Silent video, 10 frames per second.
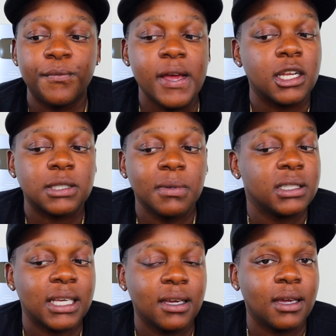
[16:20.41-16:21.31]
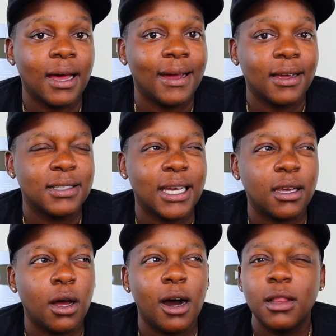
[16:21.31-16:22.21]
in a split second, God can
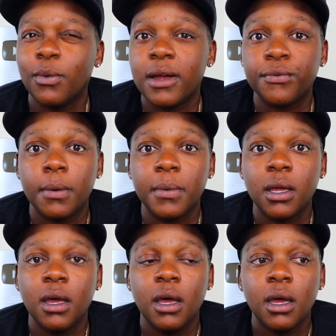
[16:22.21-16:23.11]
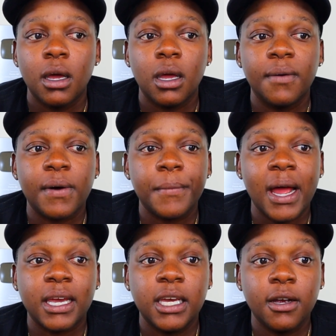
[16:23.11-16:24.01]
take it all away from me if I'm
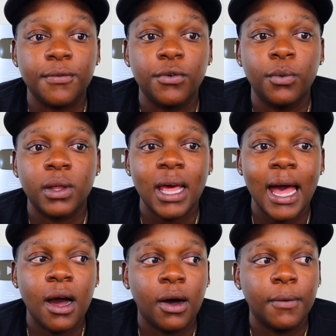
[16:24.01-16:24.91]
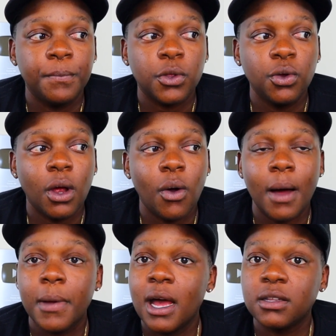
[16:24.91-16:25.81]
not careful with how, you know,
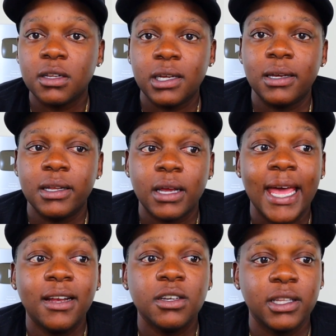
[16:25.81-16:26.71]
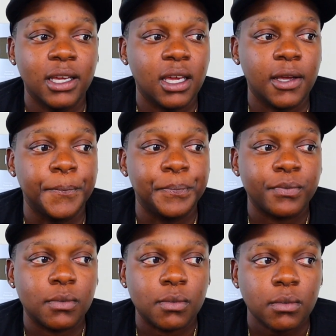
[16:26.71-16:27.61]
I'm handling it, handling
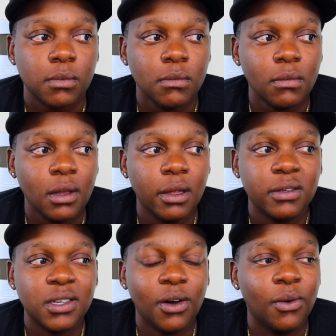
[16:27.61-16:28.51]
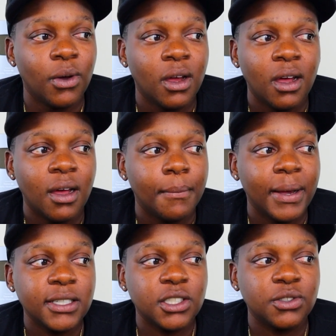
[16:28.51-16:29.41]
it. So
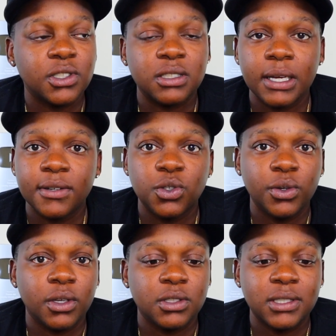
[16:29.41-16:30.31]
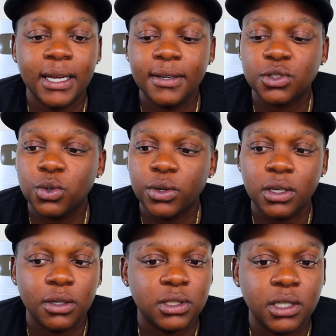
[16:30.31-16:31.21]
make sure you just stick it true to, staying true to
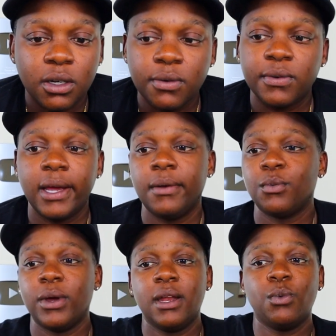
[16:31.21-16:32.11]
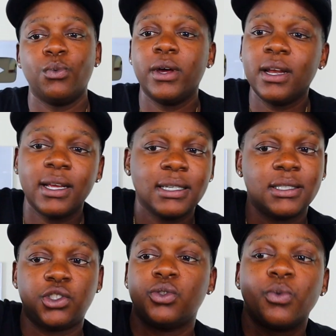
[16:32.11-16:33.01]
yourself and, and what it is
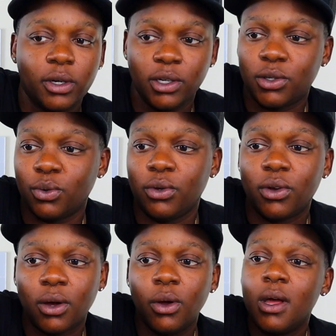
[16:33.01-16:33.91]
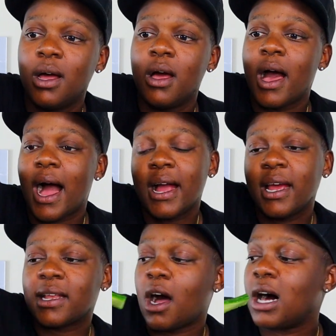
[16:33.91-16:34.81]
that you want to do. You know, I
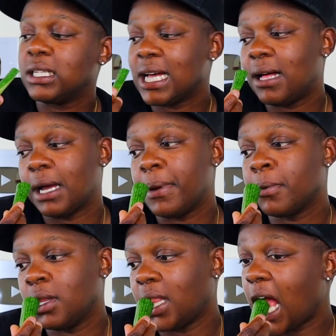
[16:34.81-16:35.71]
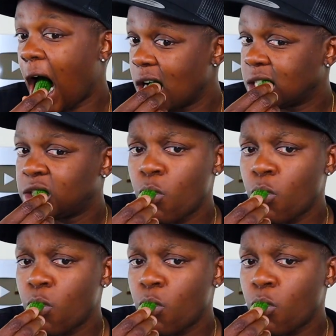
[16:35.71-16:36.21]
get that all the time. Like, people are like,